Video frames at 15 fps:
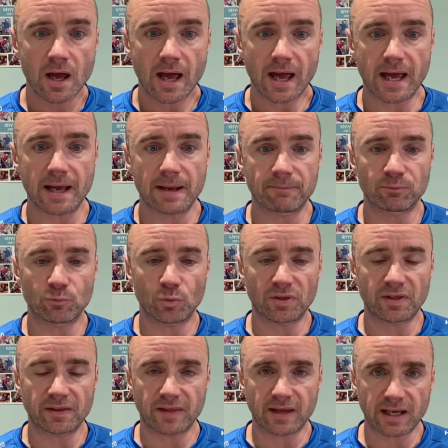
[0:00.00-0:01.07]
We
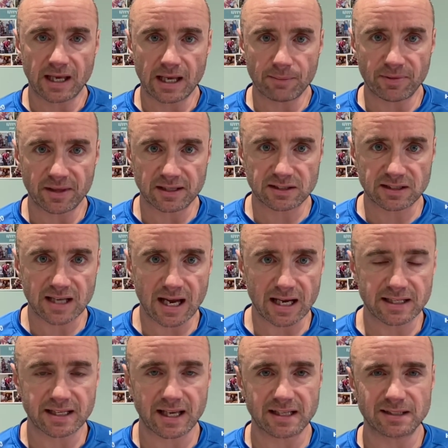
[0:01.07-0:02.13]
think they can keep things
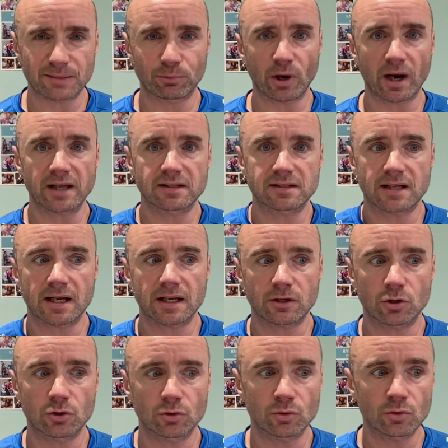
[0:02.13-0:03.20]
tight against the Brighton side,
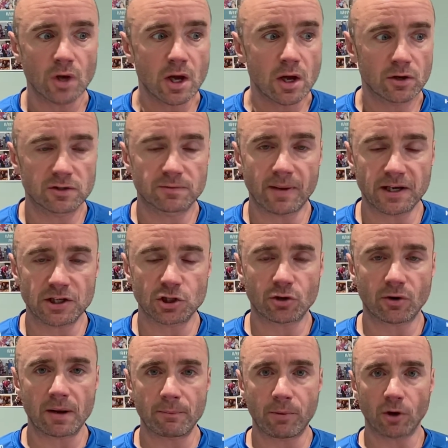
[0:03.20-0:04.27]
whose manager
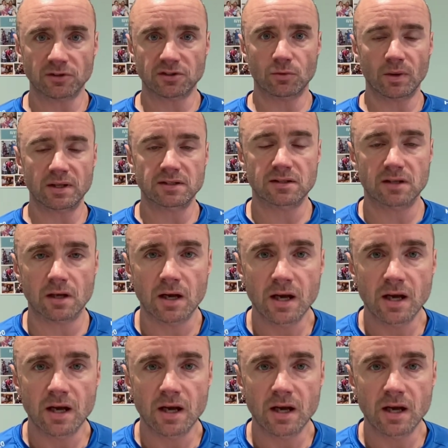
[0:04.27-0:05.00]
Graham Potter went to